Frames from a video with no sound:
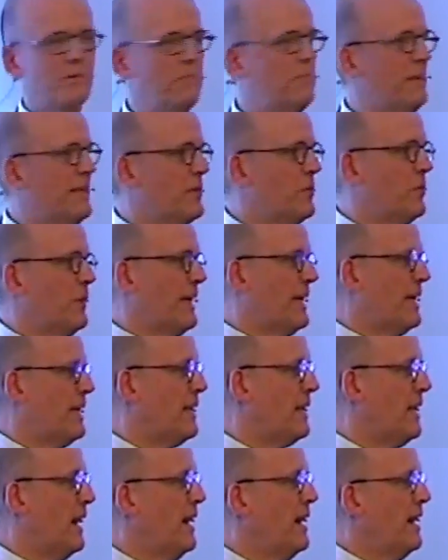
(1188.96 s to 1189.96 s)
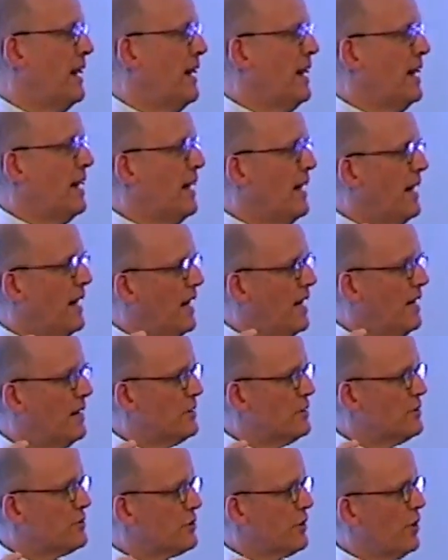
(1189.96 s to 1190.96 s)
between
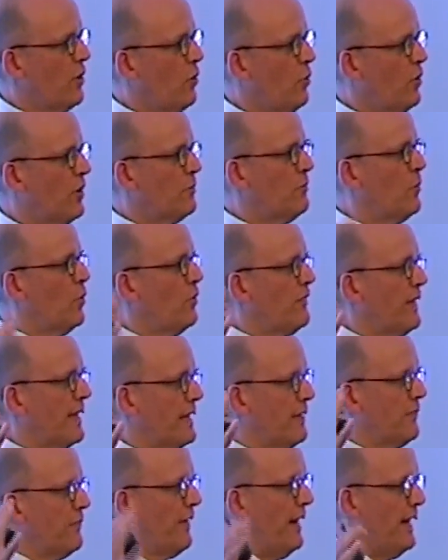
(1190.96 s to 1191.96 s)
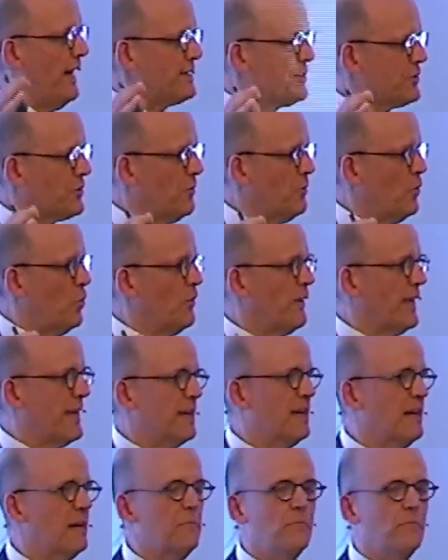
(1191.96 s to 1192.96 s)
slower moving and faster
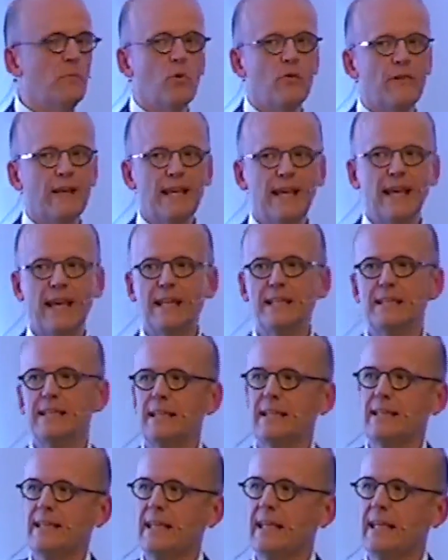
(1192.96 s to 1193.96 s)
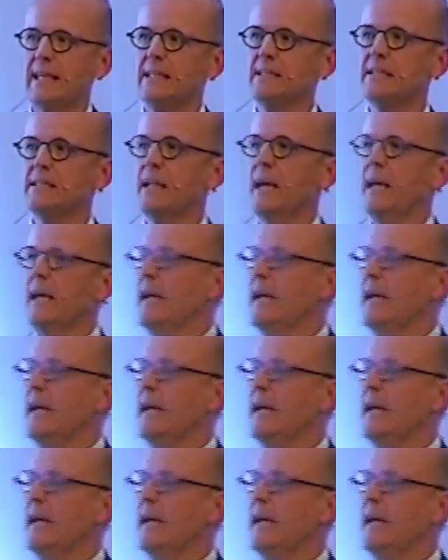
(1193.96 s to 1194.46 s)
moving entities,